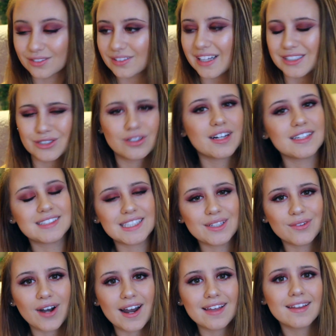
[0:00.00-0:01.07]
That's crazy,
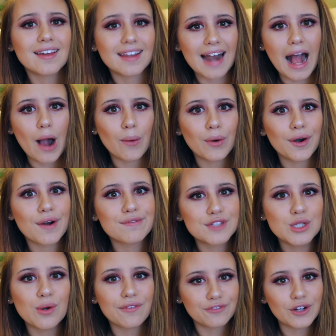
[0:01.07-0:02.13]
right? Like an hour or
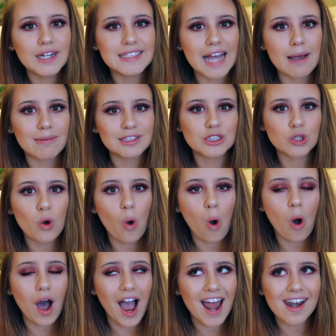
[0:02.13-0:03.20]
two of free time in
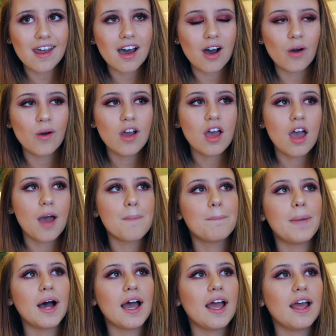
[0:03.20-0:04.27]
school, I know.
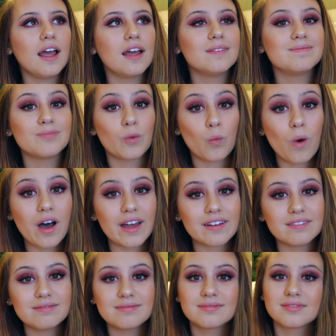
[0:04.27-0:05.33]
But
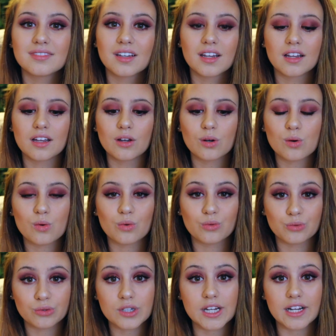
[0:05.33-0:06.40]
one,
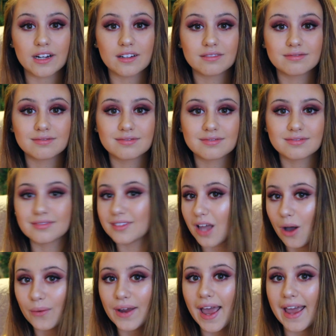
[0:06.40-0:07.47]
read.
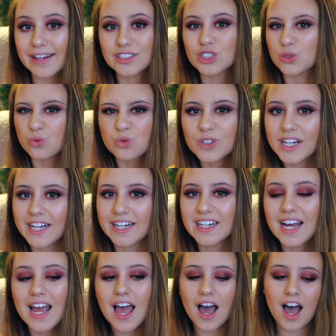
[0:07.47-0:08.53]
Okay, just
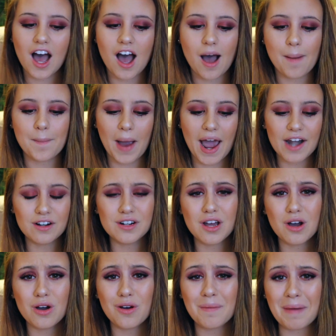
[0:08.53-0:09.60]
read. I don't
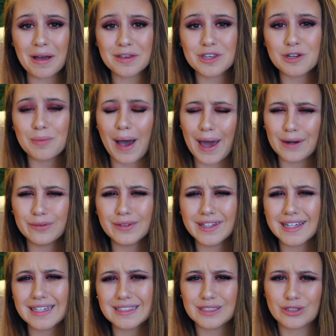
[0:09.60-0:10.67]
know about you, but I don't
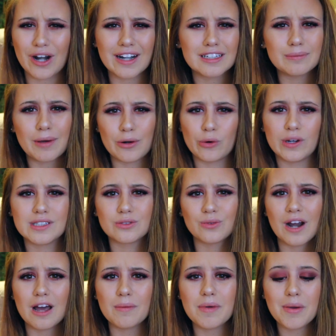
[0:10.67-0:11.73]
really get distracted by noise
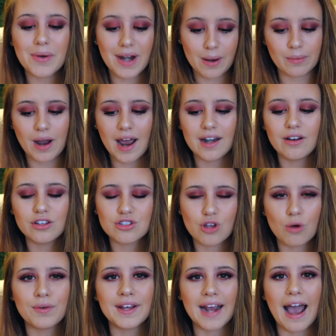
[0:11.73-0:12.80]
around me when I'm kind of
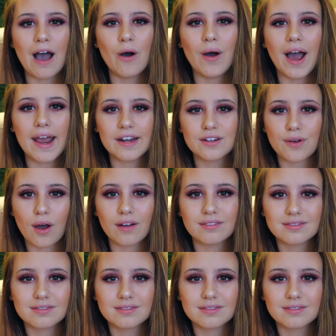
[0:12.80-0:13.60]
zoning out.